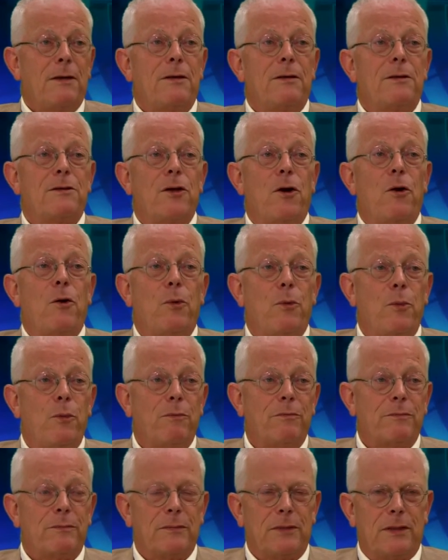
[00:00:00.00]
So
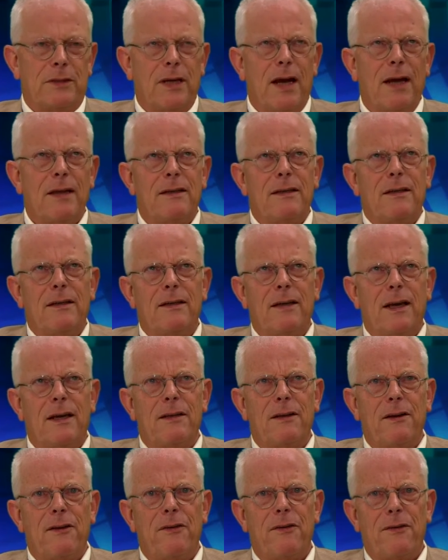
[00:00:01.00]
in
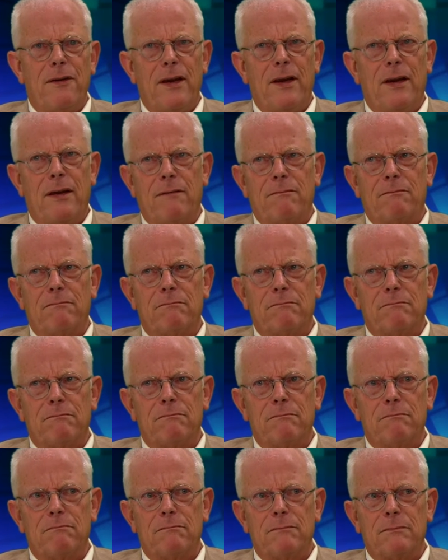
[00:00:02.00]
1993,
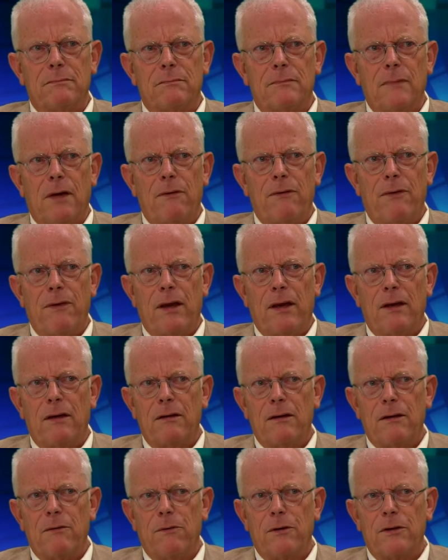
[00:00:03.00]
I think
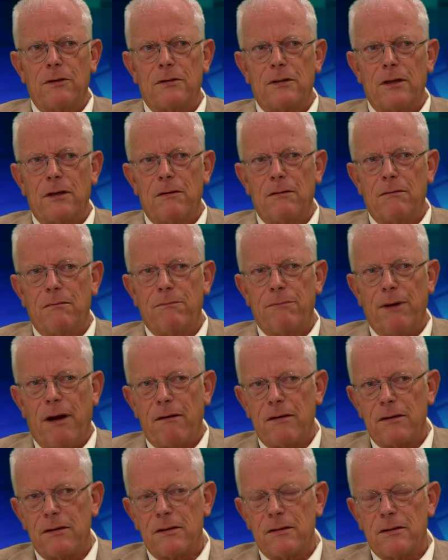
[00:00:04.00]
it was in
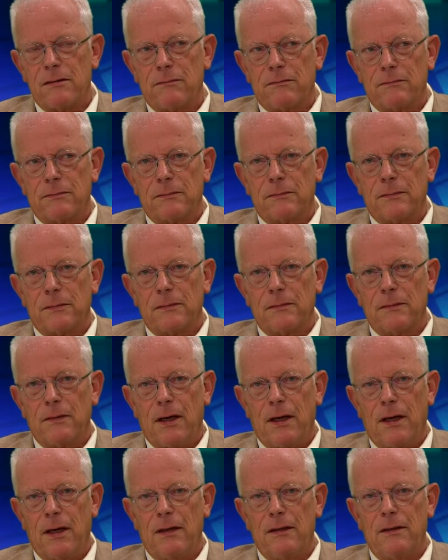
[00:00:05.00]
Paris,
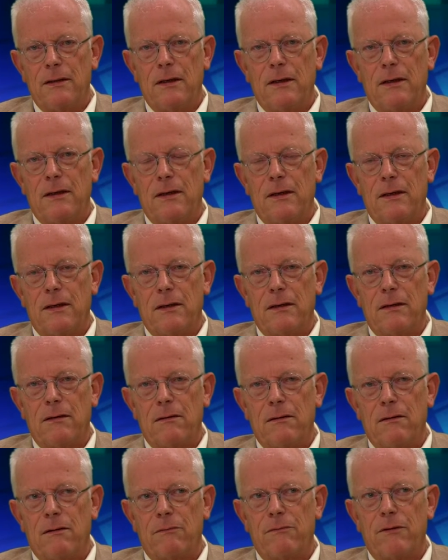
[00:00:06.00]
and in,
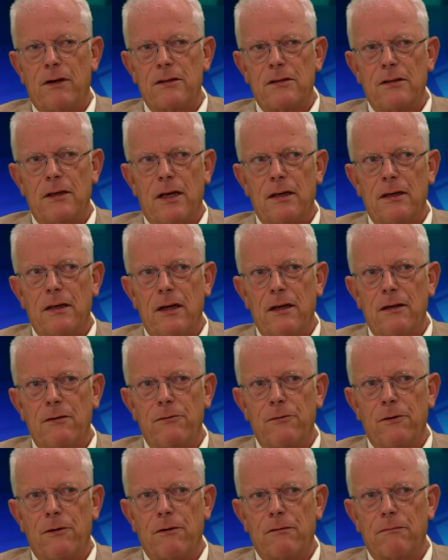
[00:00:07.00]
or was it
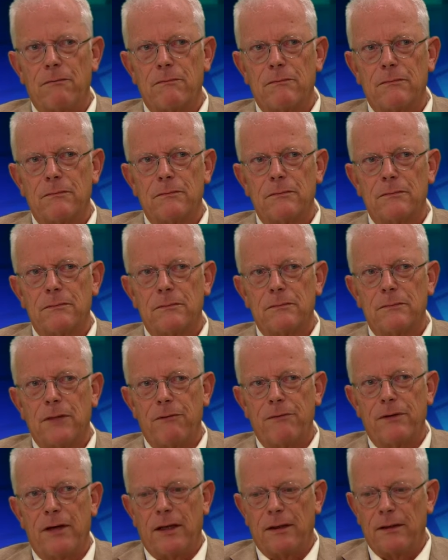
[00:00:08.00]
1994?
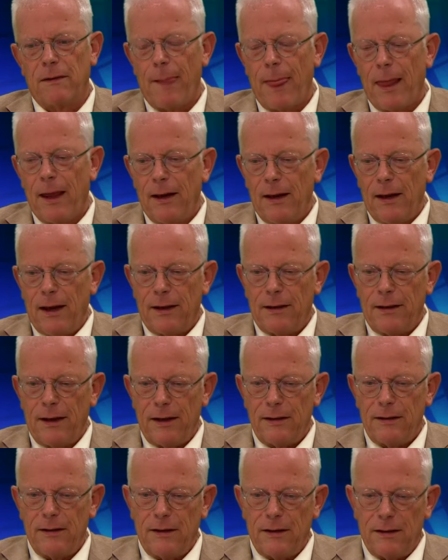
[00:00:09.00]
I forget. In
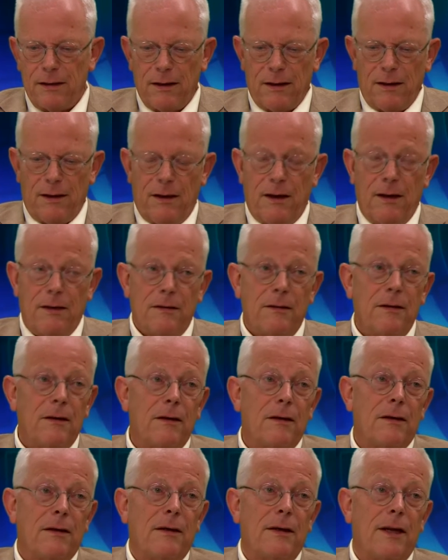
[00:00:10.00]

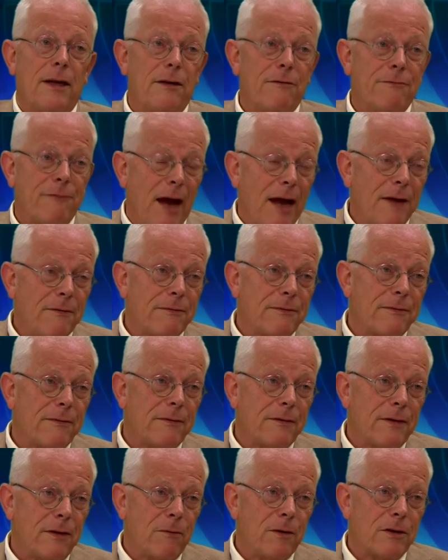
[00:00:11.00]
1995,
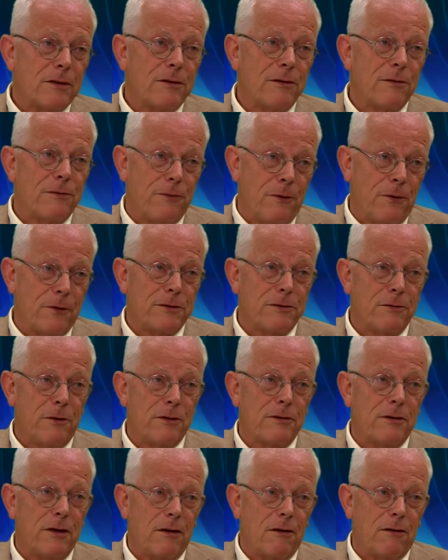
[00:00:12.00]
there was the 4th
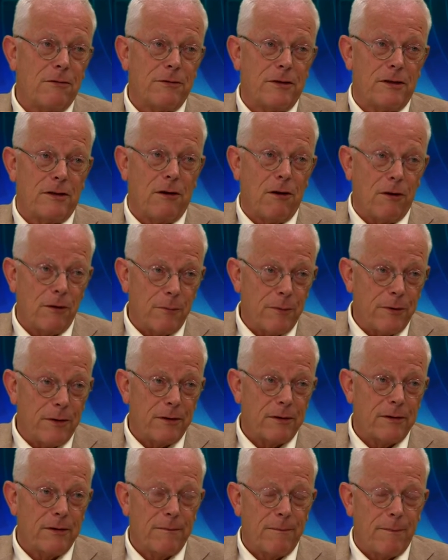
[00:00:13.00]
North Sea conference in
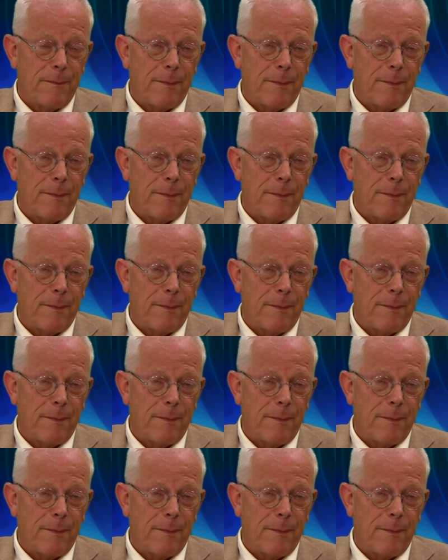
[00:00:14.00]
Gothenburg.